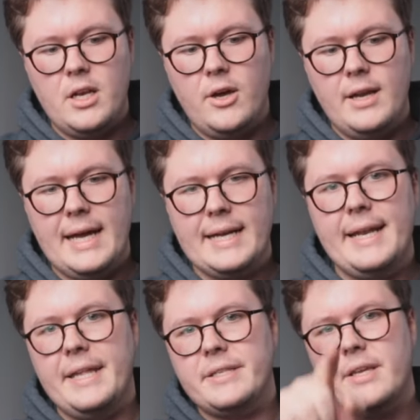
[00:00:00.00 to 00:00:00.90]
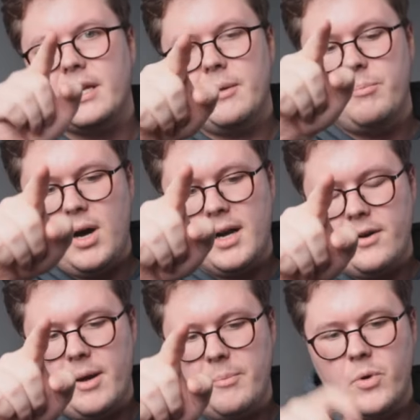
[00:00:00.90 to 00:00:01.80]
low light lens that can
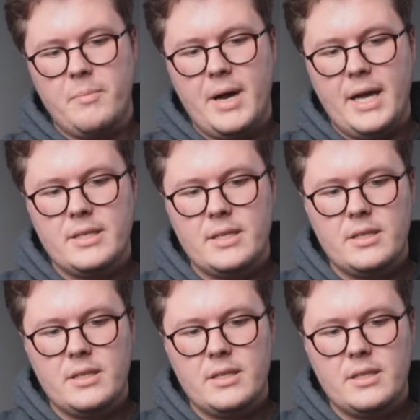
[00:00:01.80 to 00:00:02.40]
partner up with my